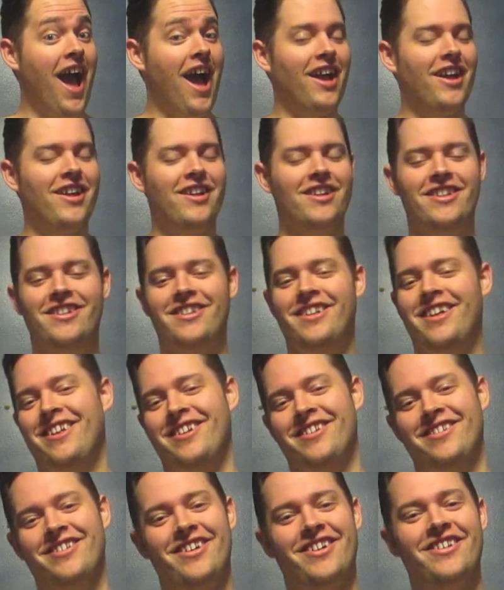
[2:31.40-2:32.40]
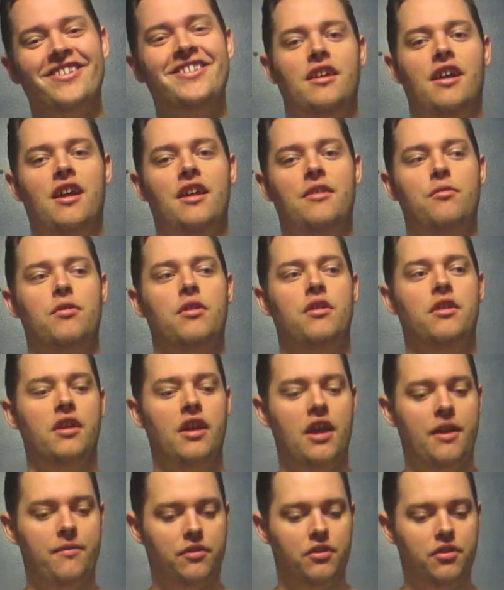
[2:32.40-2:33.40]
I don't know. I want to
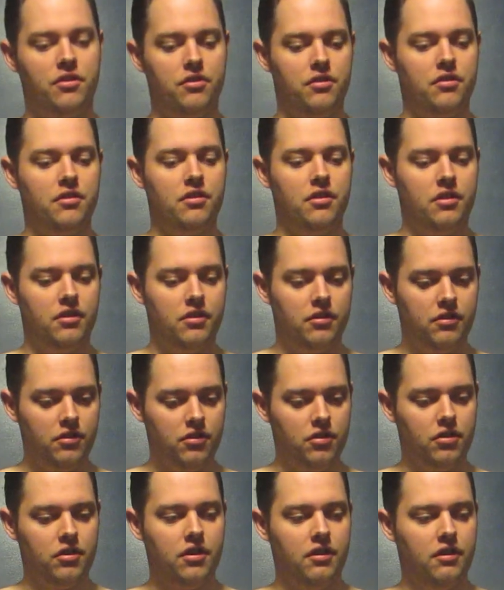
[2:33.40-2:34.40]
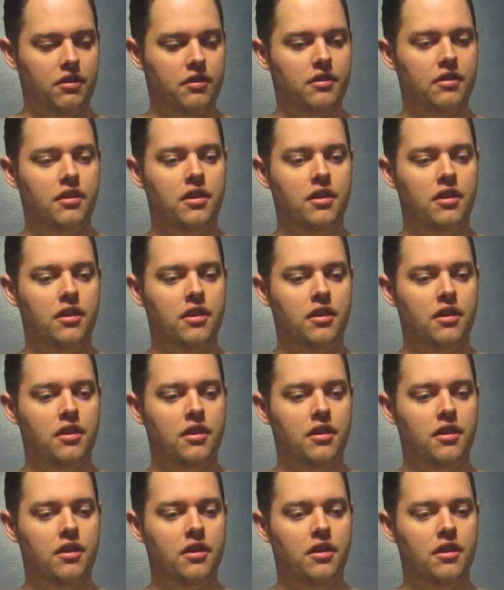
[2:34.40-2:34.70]
have a good look at